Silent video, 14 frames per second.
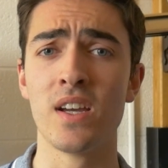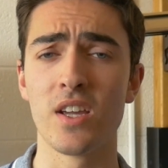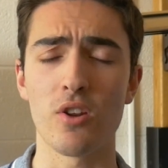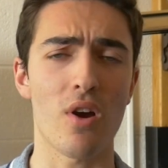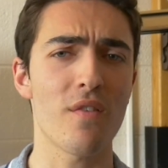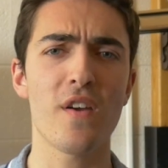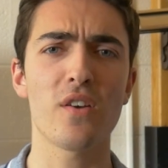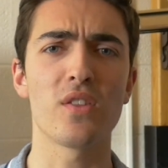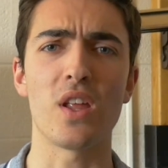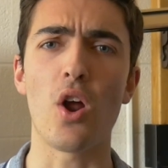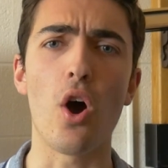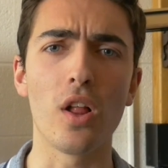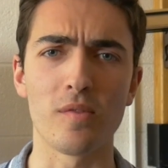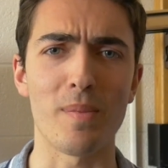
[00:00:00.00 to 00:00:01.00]
You know, I found
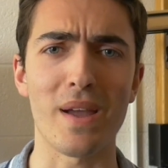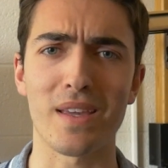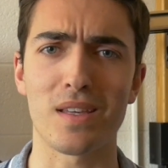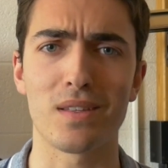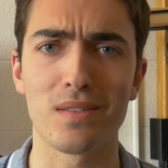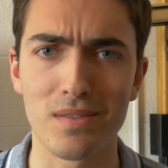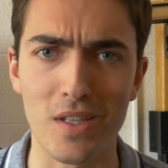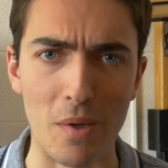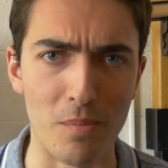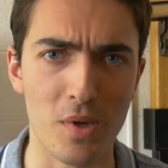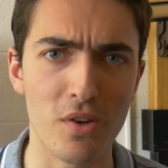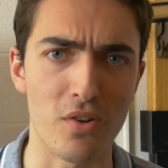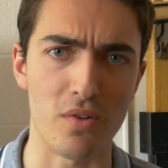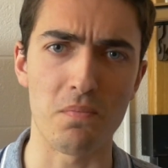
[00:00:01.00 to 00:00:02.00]
that all of my
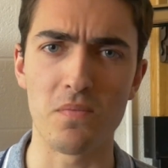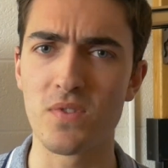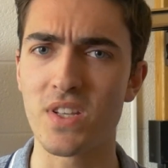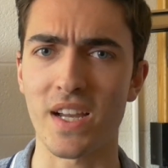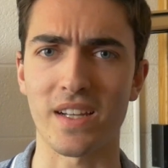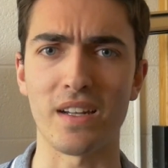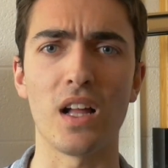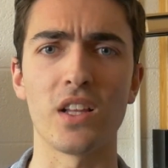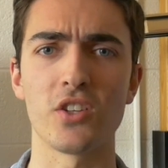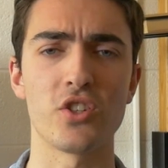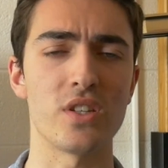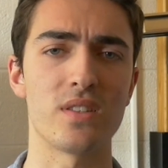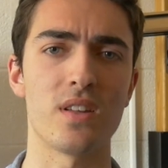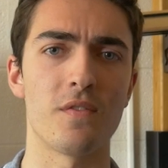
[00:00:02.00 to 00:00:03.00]
computer
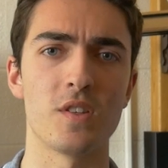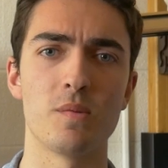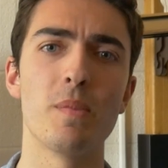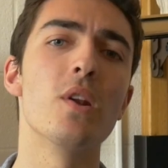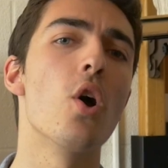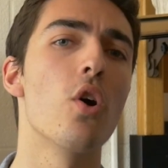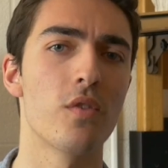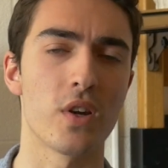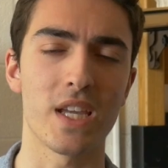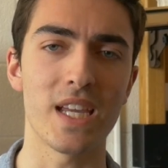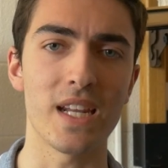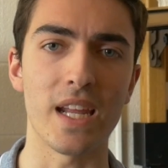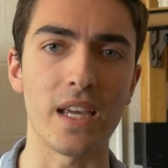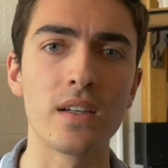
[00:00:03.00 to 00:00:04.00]
technology stuff has been
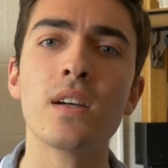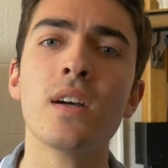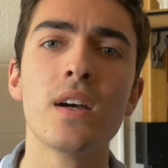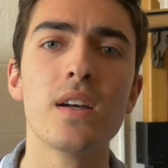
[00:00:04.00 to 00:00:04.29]
overheating